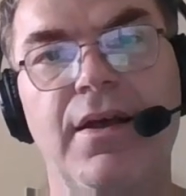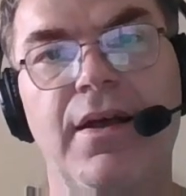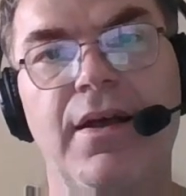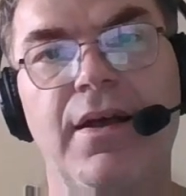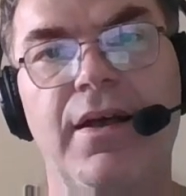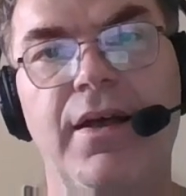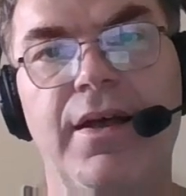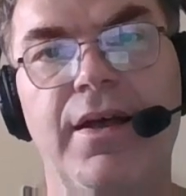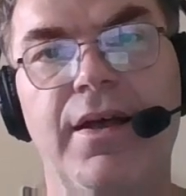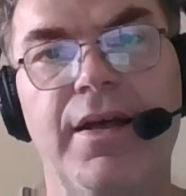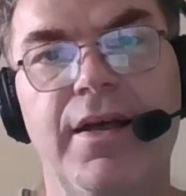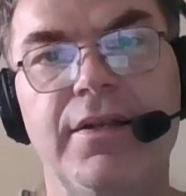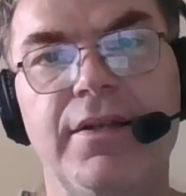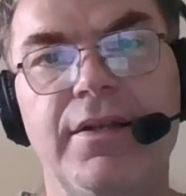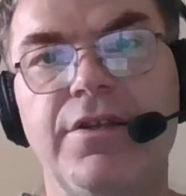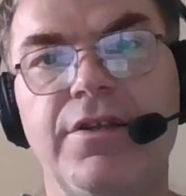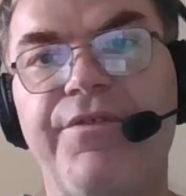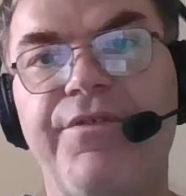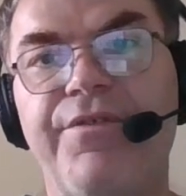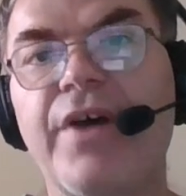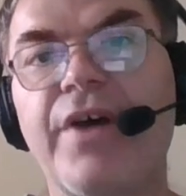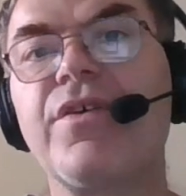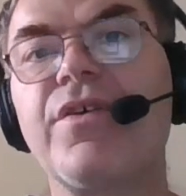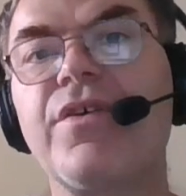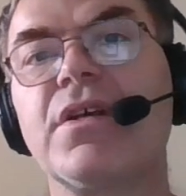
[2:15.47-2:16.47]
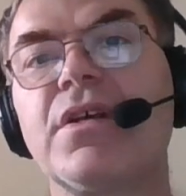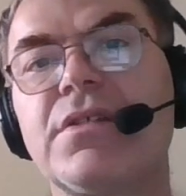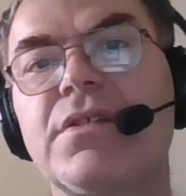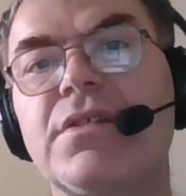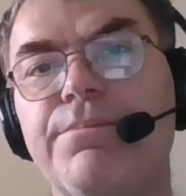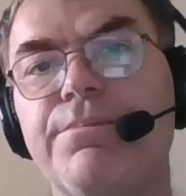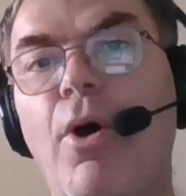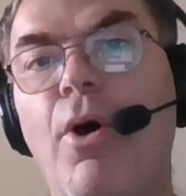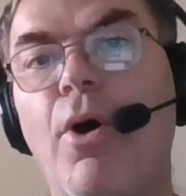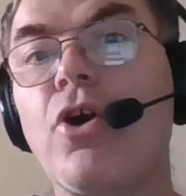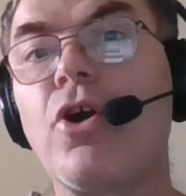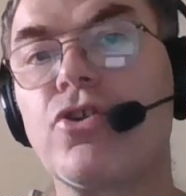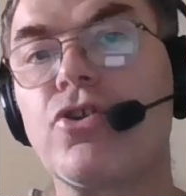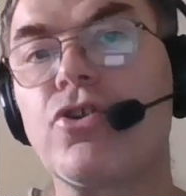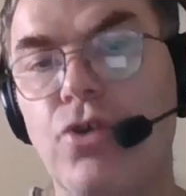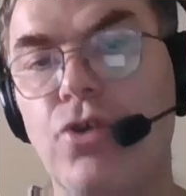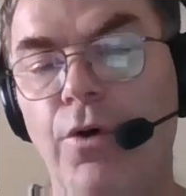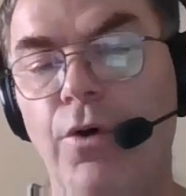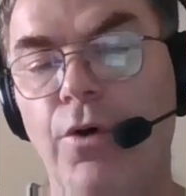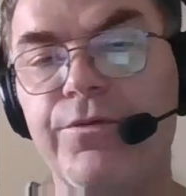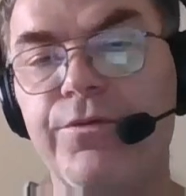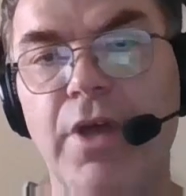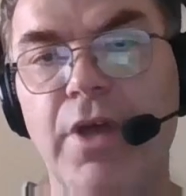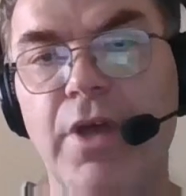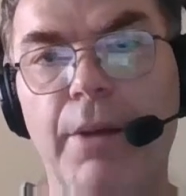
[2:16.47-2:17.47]
the various parts
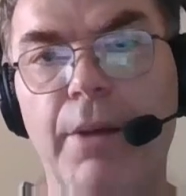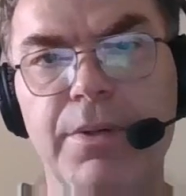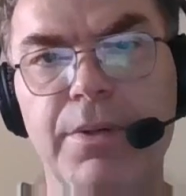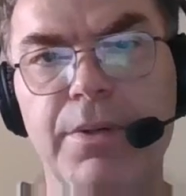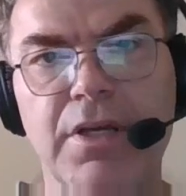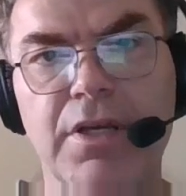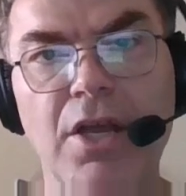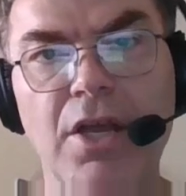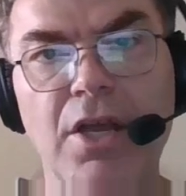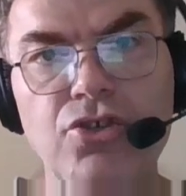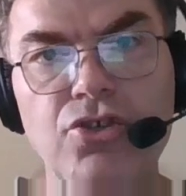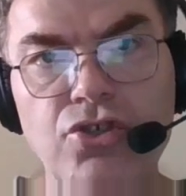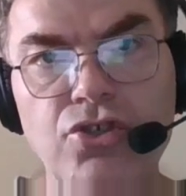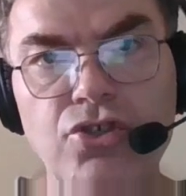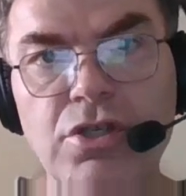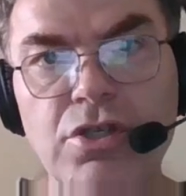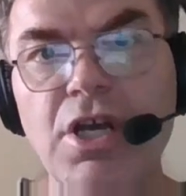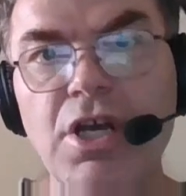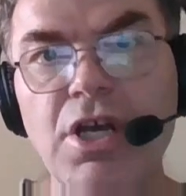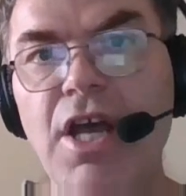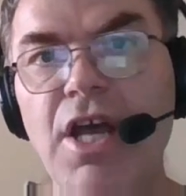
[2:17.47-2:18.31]
of the application,